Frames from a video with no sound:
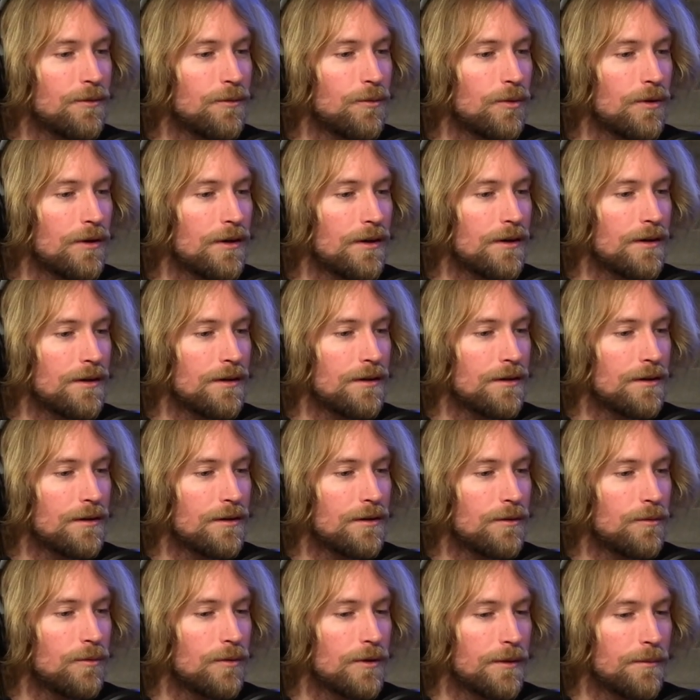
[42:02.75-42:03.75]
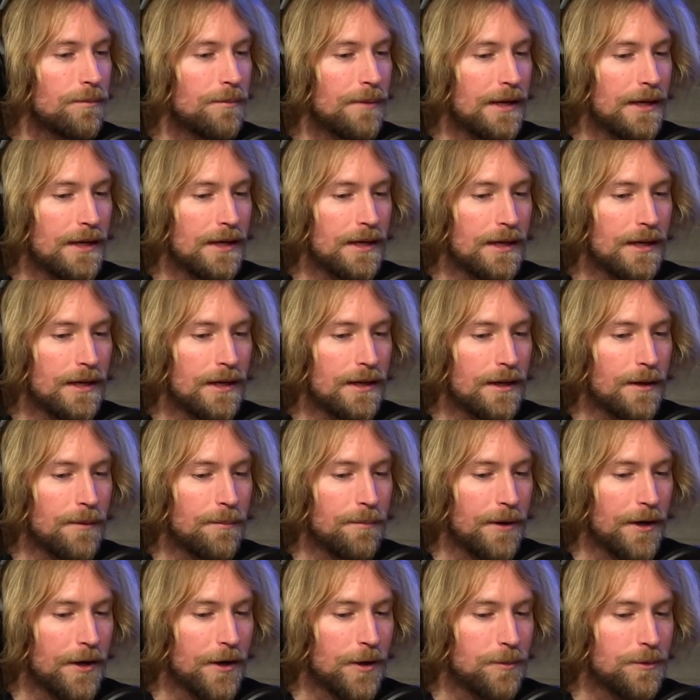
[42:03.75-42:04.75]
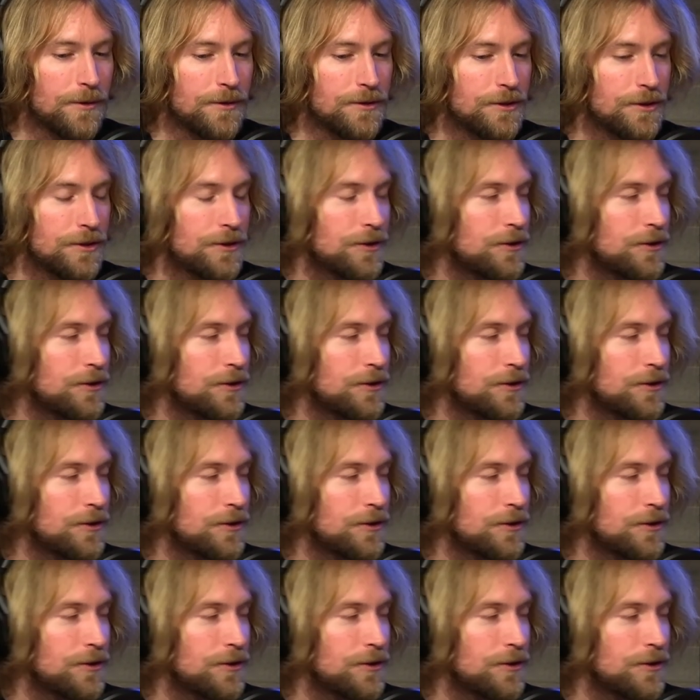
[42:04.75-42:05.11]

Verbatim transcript: we're we're making it comparable to